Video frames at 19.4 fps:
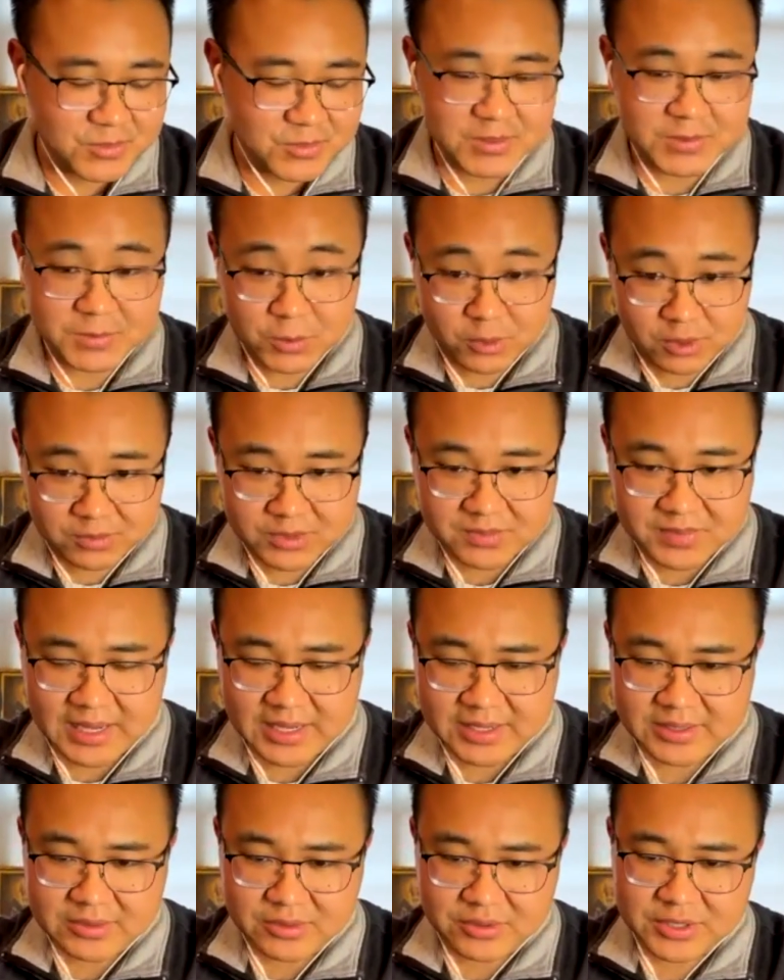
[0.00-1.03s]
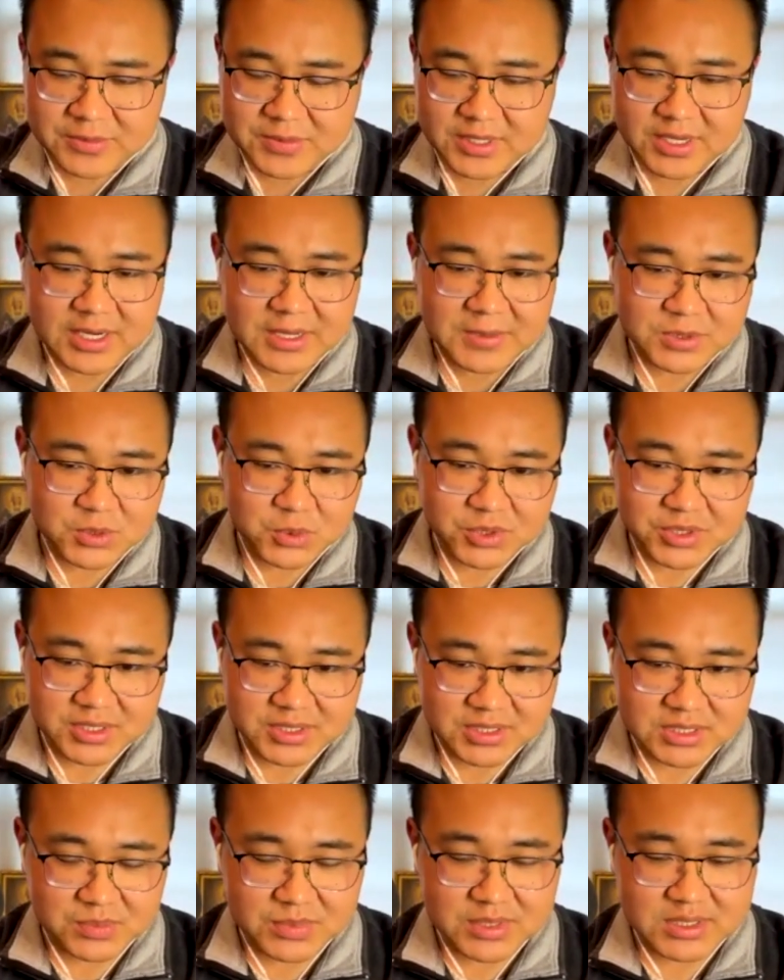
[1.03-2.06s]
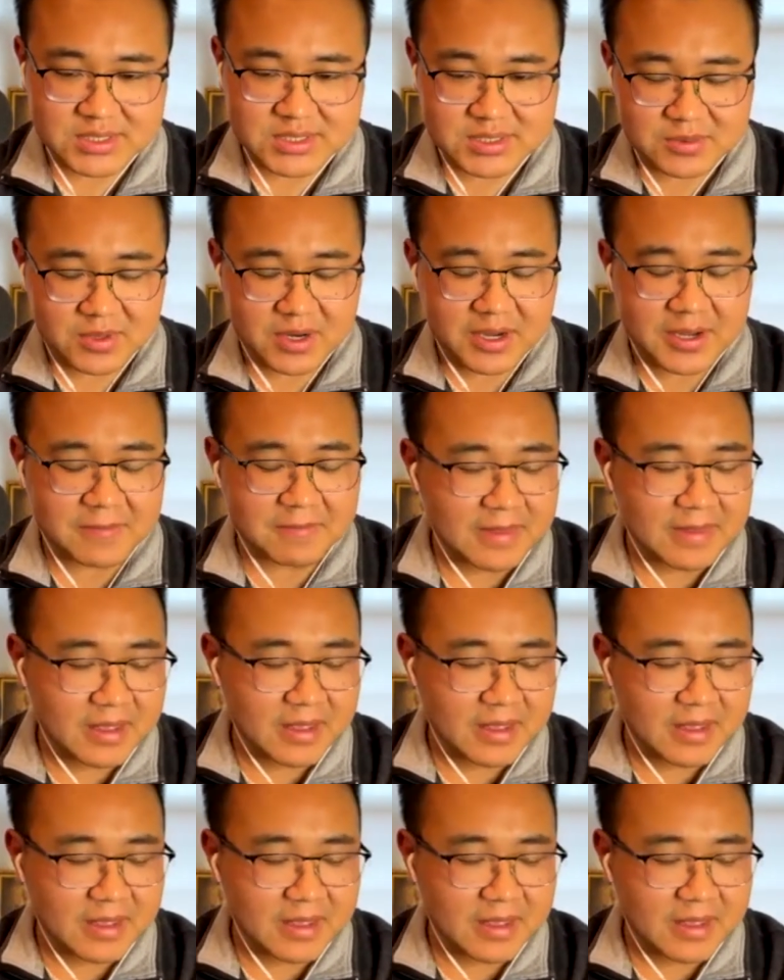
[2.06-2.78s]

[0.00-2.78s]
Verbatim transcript: informed about it or even enough to really dismiss it, right?